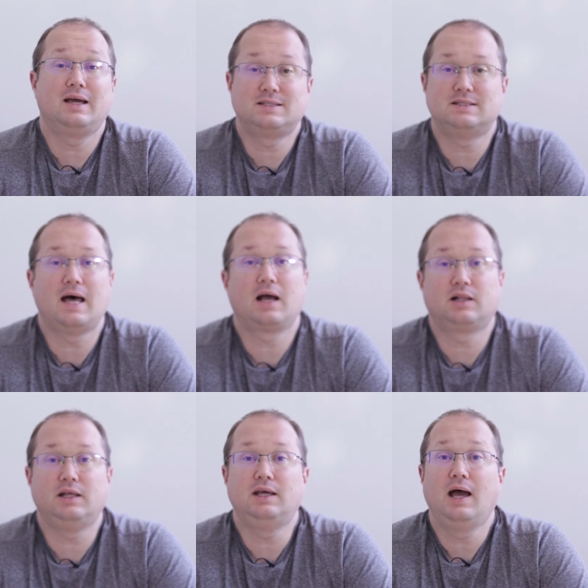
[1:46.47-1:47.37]

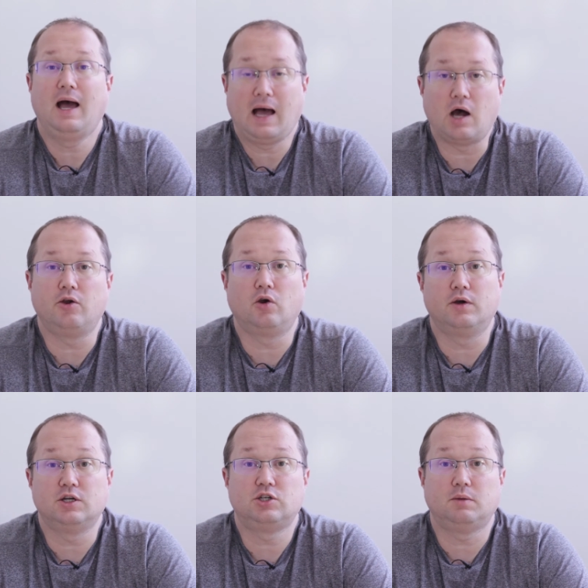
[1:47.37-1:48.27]
exactly how you're
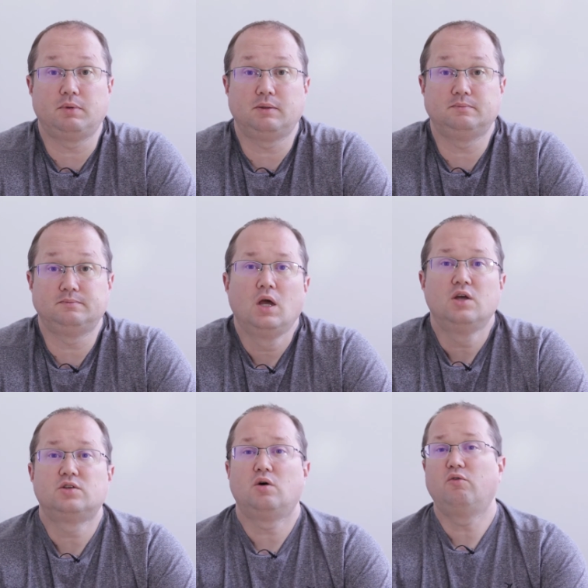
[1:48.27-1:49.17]
going to ship
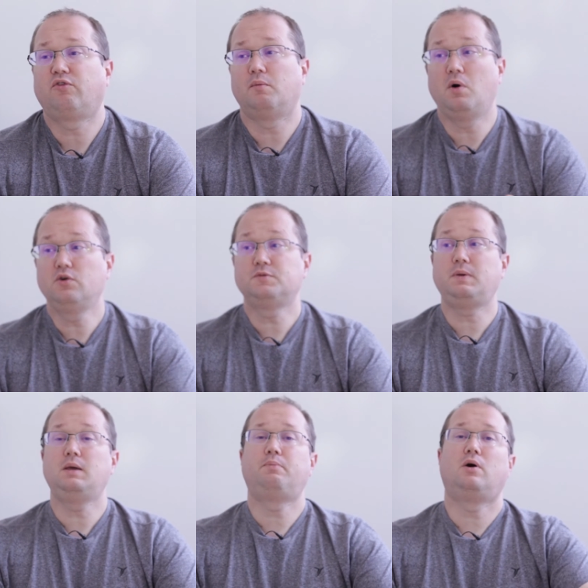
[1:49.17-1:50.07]
it. So for most
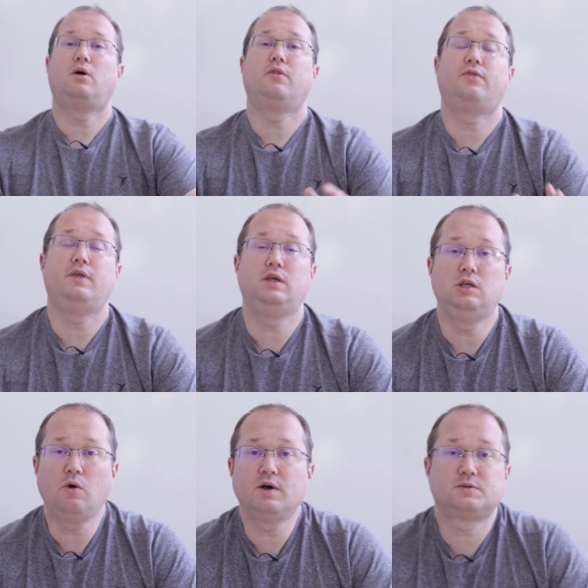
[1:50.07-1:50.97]
people, the
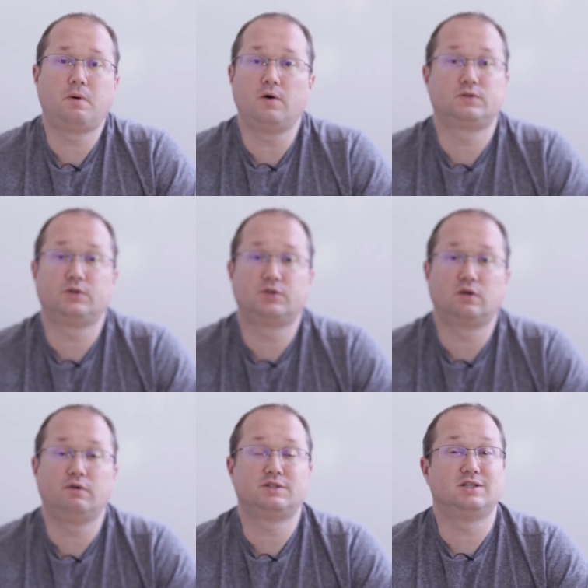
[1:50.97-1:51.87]
US Postal
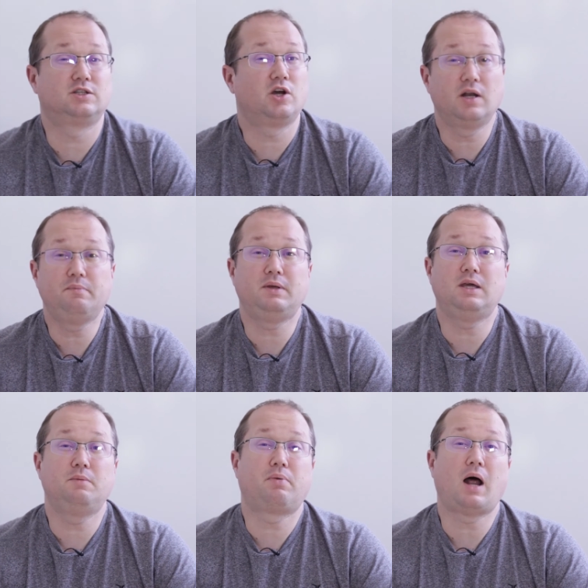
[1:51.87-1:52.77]
Service is going to
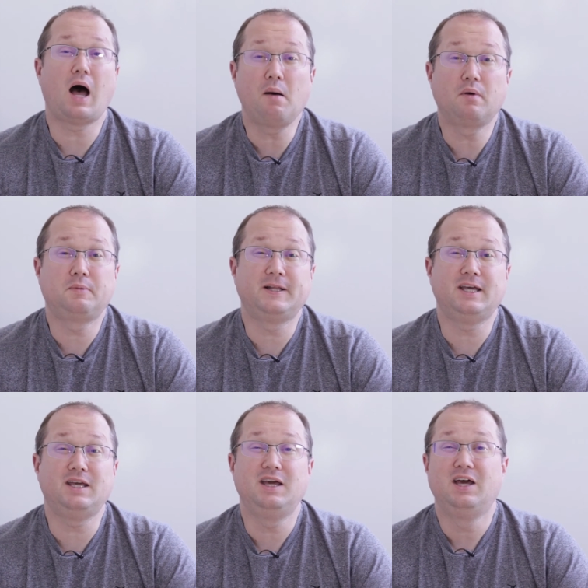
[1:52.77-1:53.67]
be
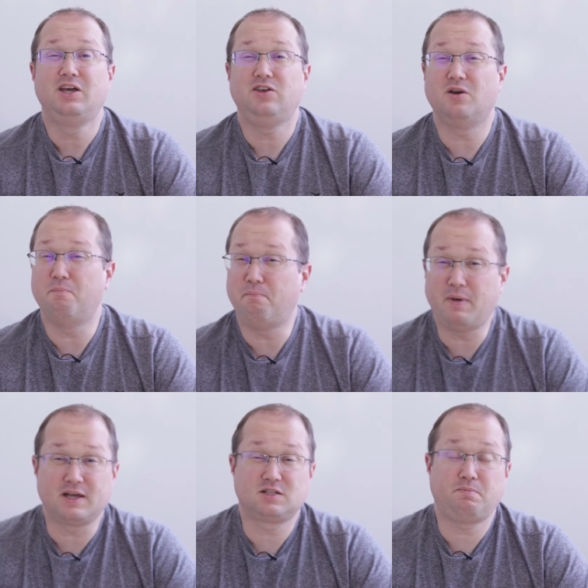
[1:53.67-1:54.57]
probably your
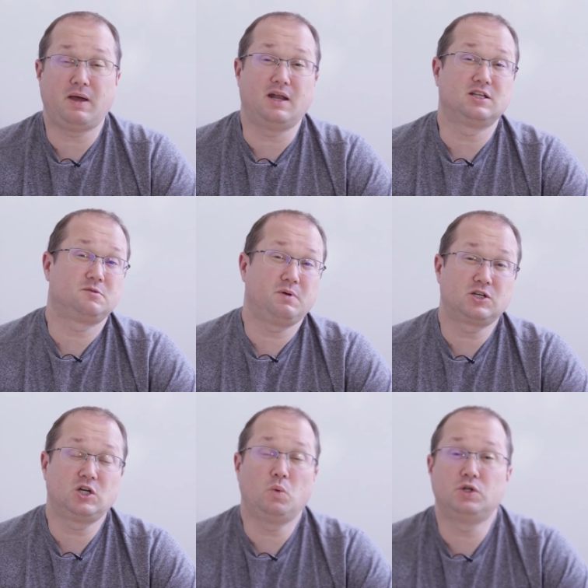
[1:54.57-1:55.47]
best bet,
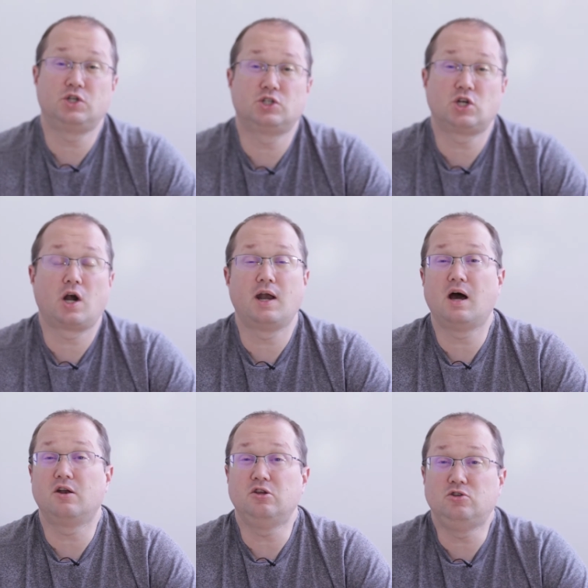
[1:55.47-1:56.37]
especially once you're starting
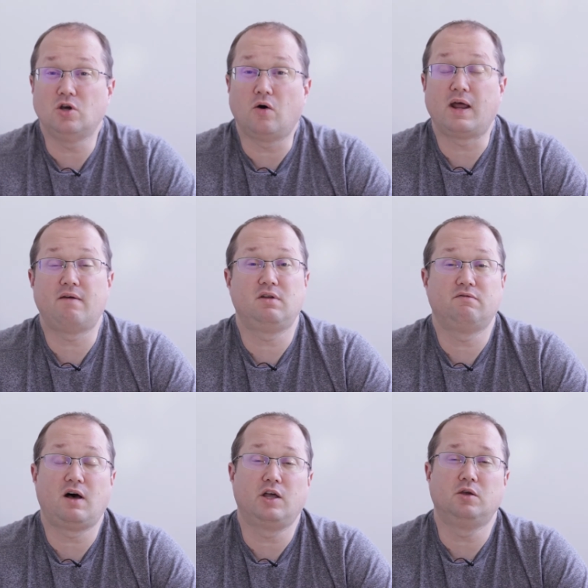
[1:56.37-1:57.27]
out and you don't have any
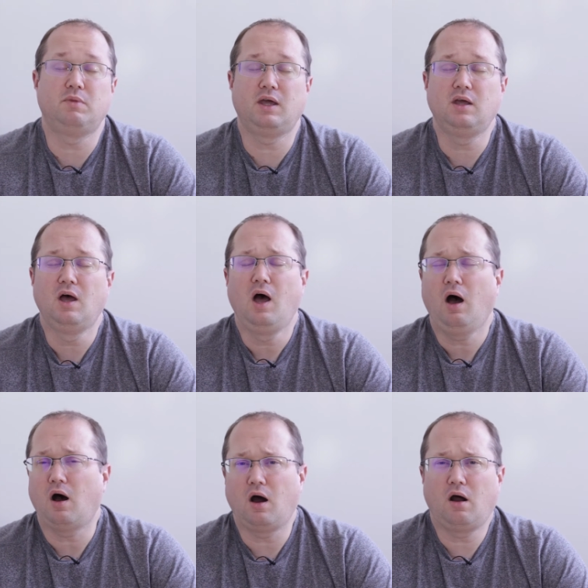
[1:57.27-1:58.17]
volume. They
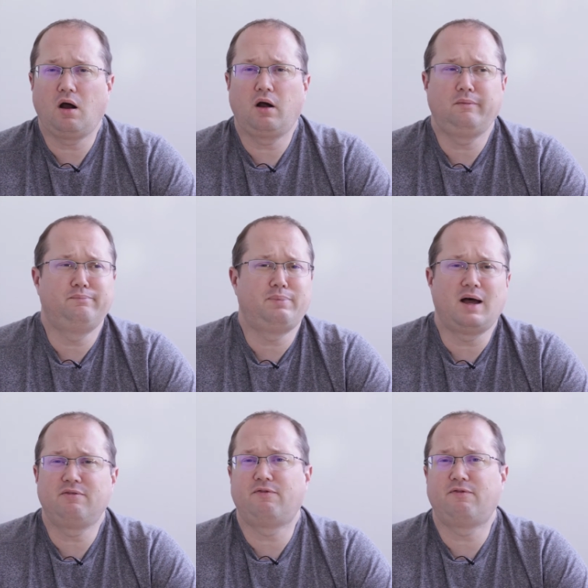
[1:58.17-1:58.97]
are by